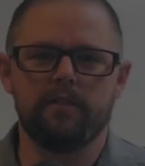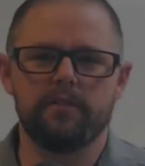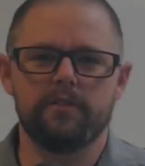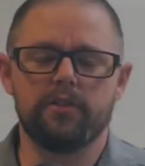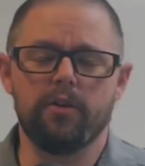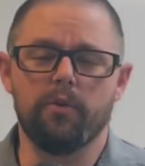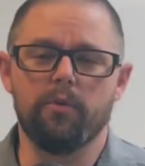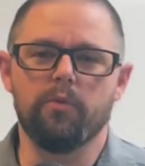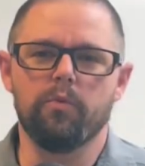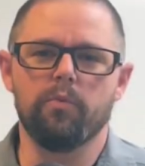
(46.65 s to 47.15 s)

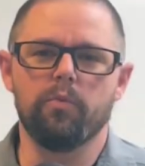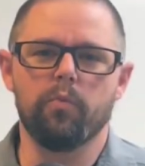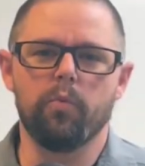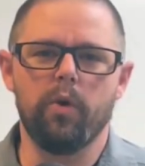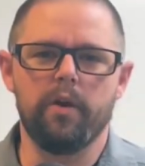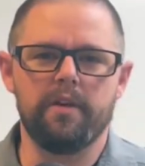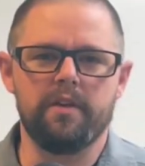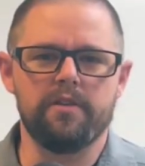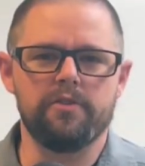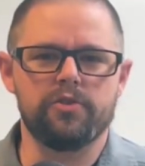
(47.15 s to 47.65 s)
So
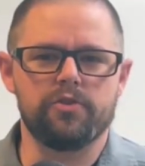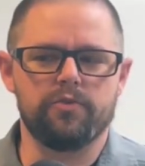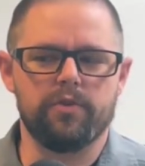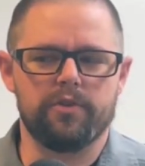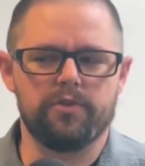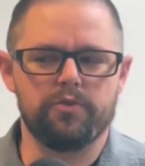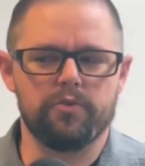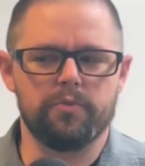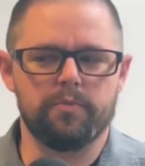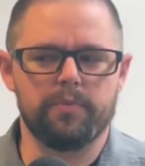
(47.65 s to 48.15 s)
what is
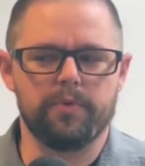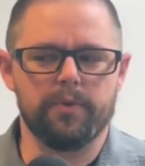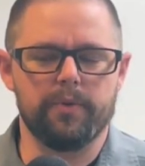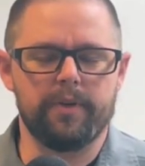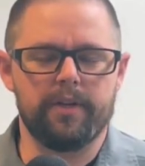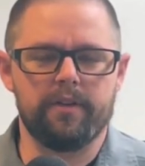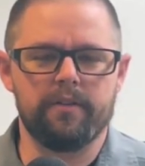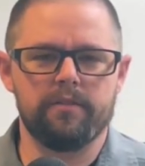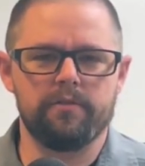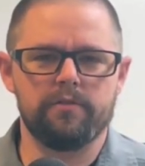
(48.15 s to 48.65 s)
structural
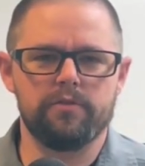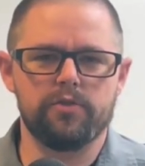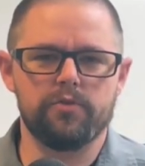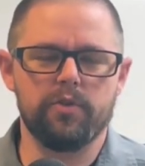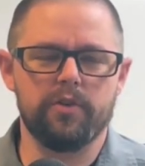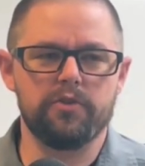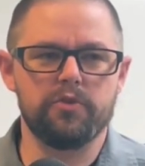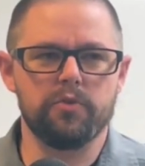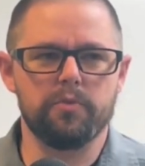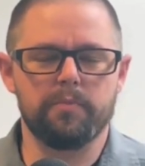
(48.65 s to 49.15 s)
pruning?
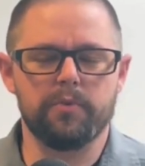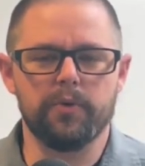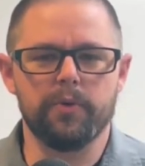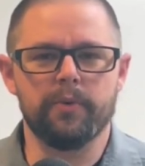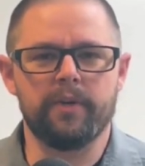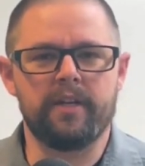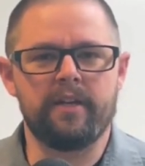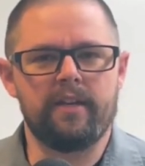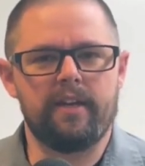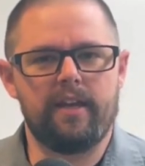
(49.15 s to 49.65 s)
Structural
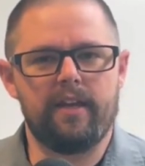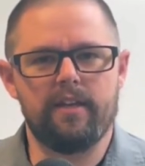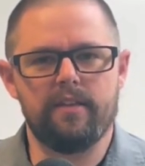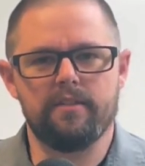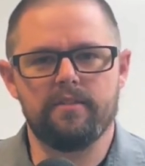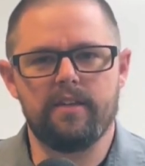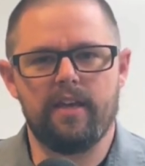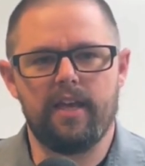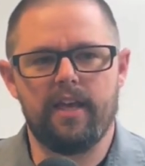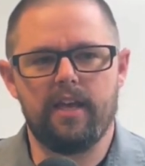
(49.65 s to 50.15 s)
pruning
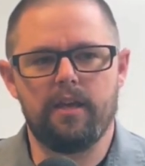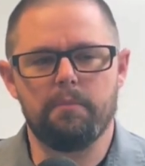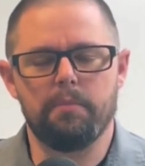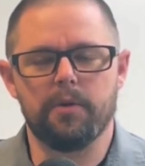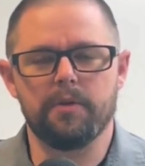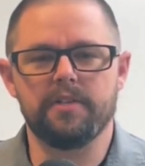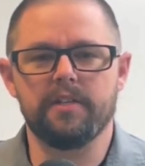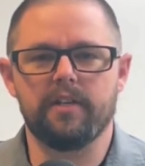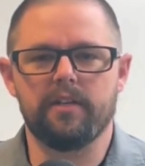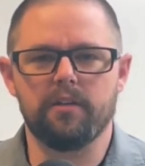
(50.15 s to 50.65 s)
is a
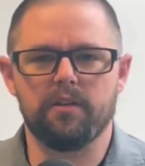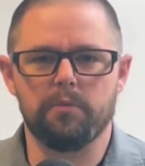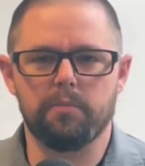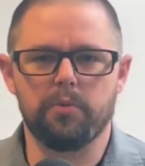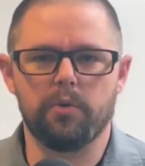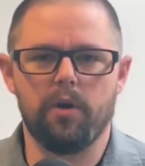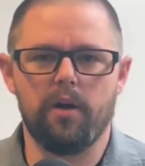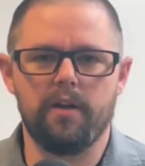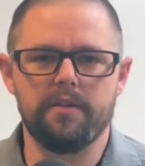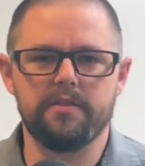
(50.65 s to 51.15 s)

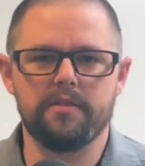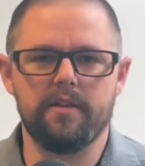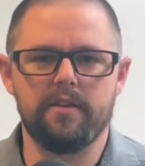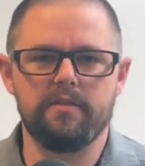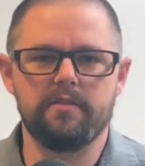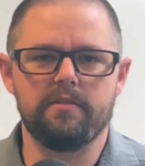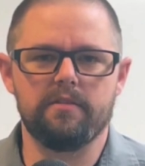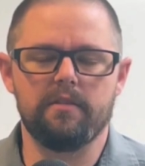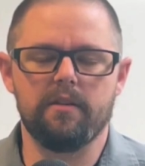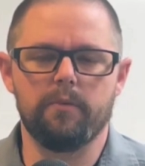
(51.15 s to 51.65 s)
particular
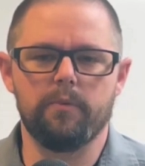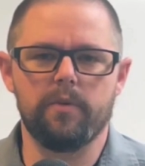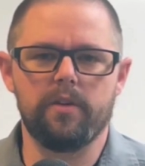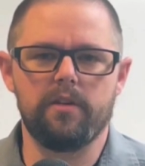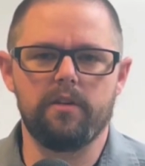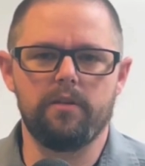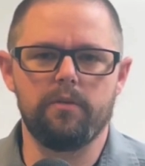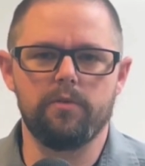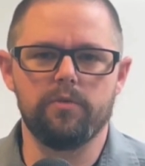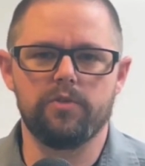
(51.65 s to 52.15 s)
process that
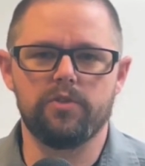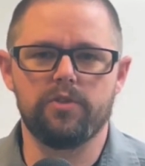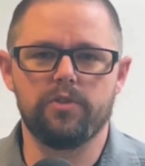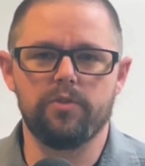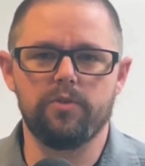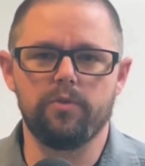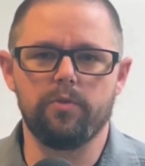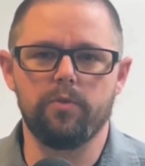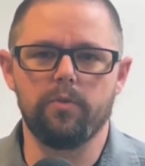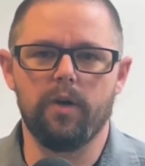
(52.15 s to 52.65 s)
we use
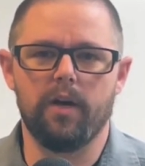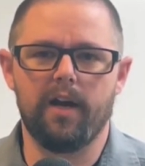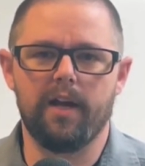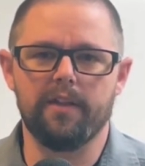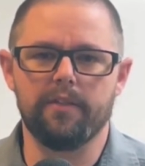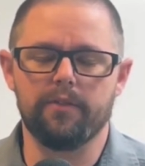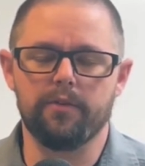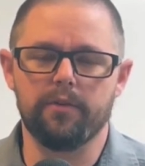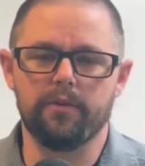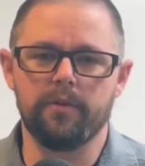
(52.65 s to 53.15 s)
to
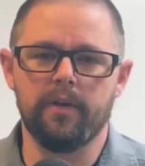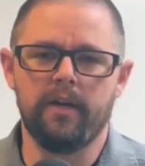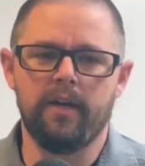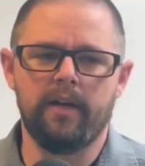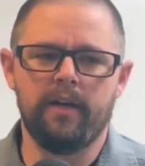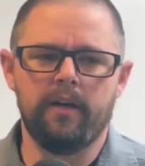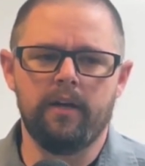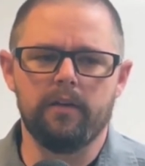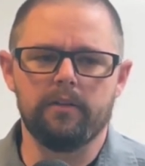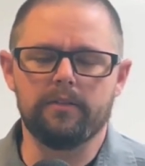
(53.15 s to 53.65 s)
either
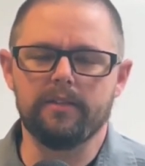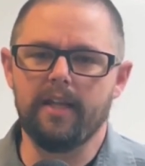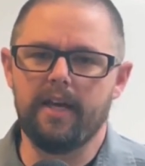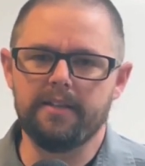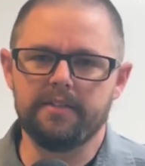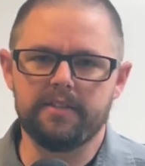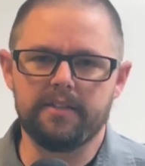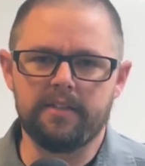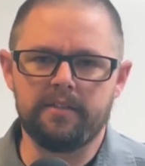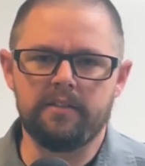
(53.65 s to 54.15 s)

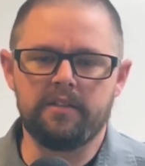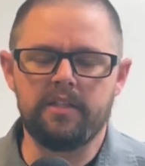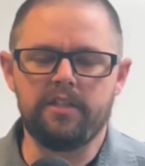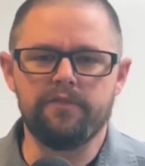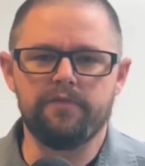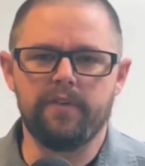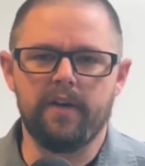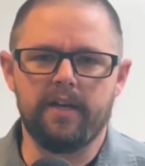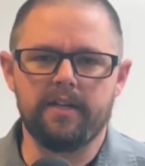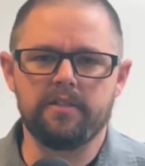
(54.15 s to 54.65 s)
lessen
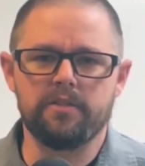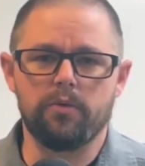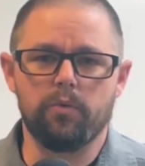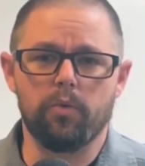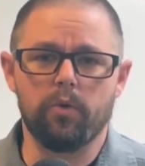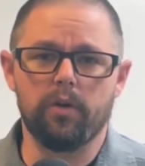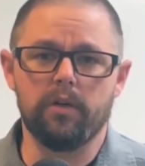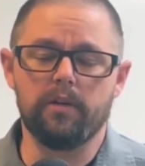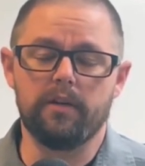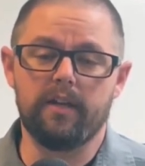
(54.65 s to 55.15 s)

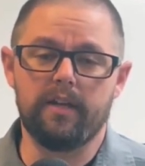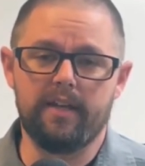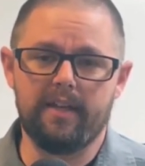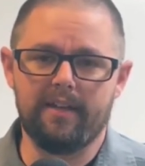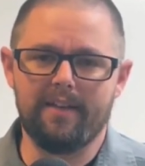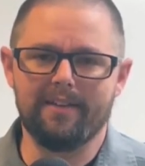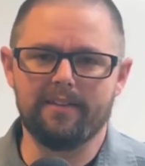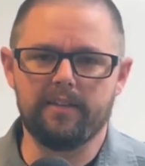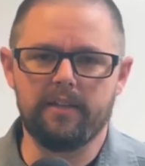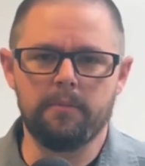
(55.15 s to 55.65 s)
defects or
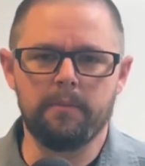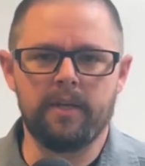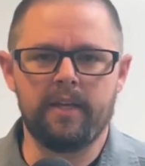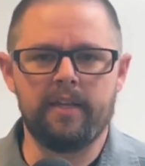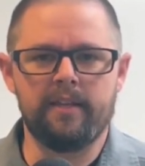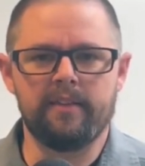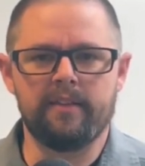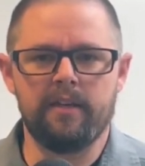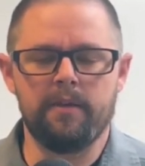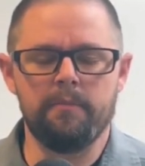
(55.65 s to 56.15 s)

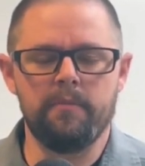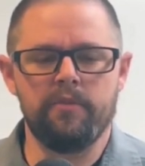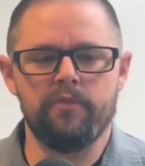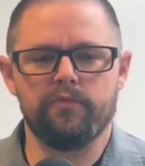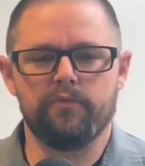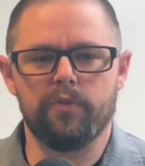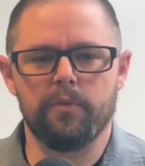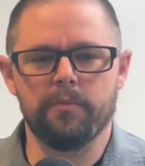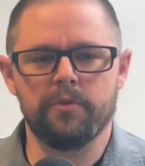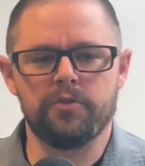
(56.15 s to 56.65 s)
eliminate
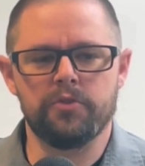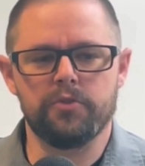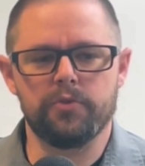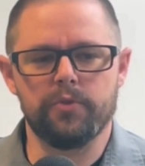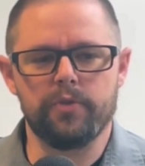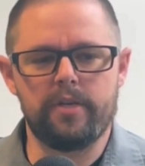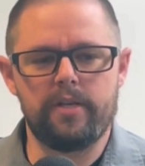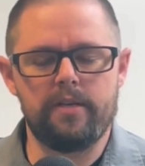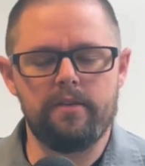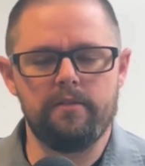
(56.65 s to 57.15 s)
them from the
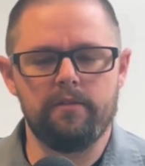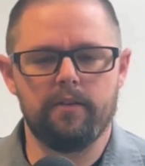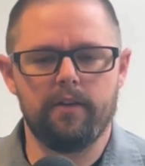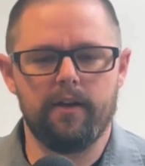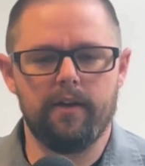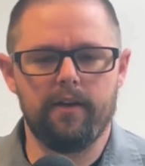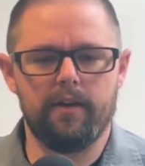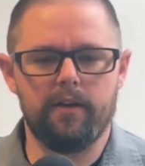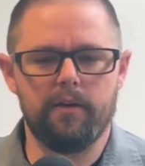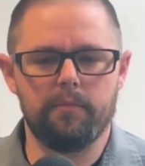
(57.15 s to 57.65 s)
tree
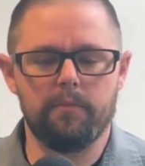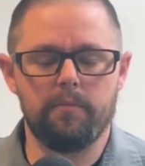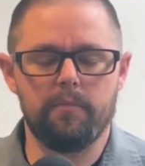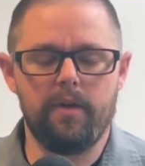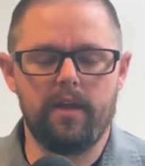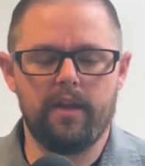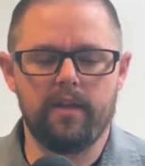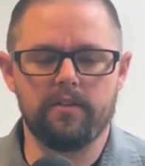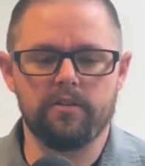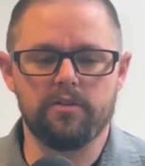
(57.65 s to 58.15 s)

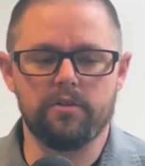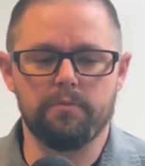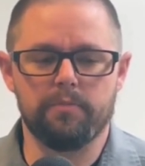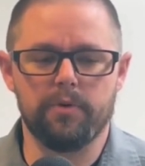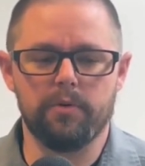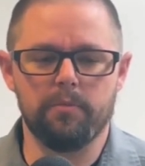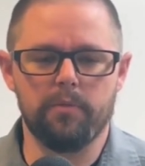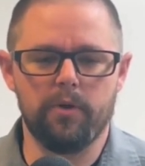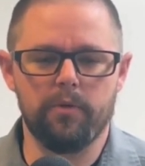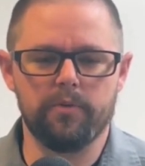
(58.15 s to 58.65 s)
and
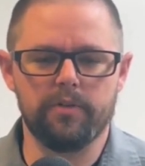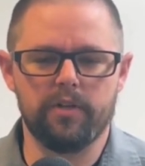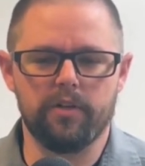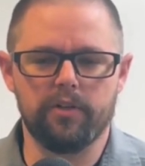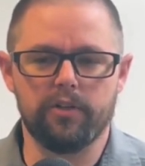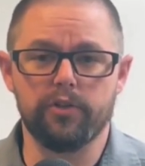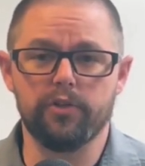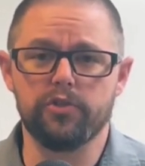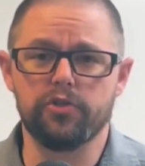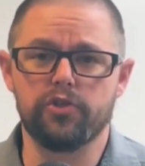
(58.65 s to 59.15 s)
to
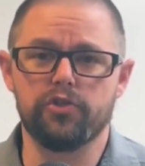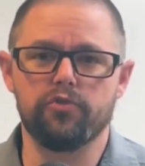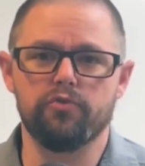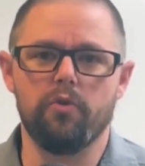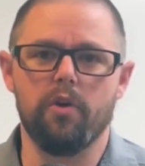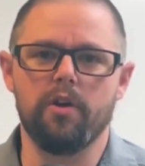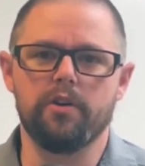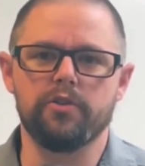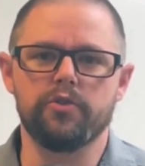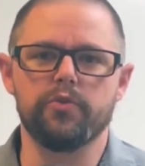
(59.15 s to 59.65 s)
promote a good,
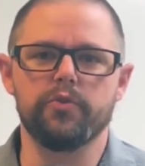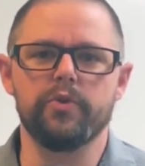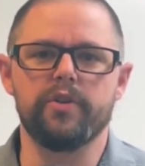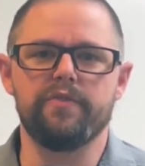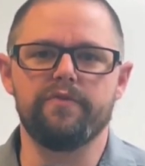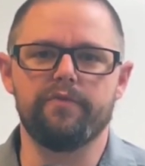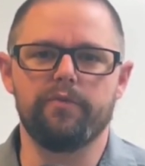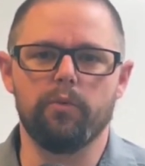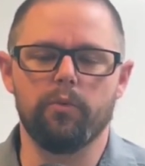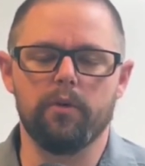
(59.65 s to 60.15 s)
strong
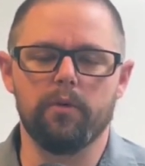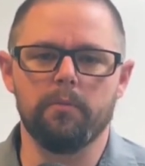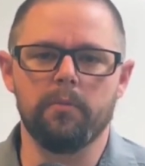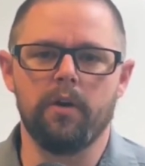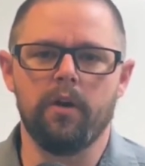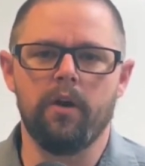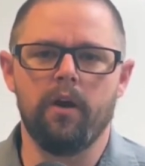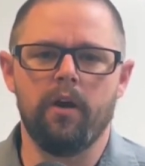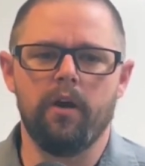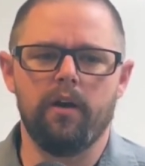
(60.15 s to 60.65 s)
tree
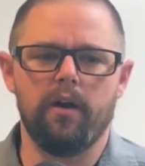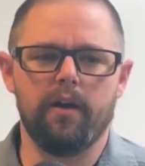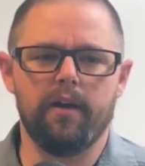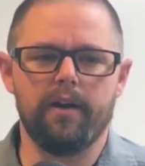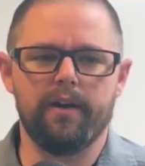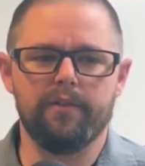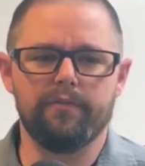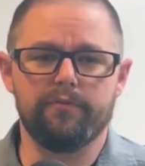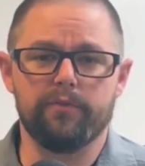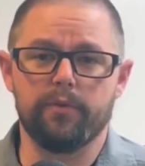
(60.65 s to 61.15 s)
form
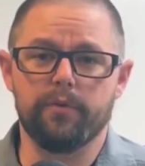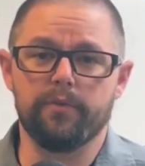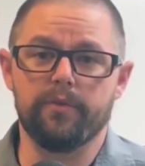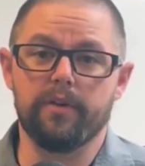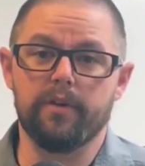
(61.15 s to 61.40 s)
for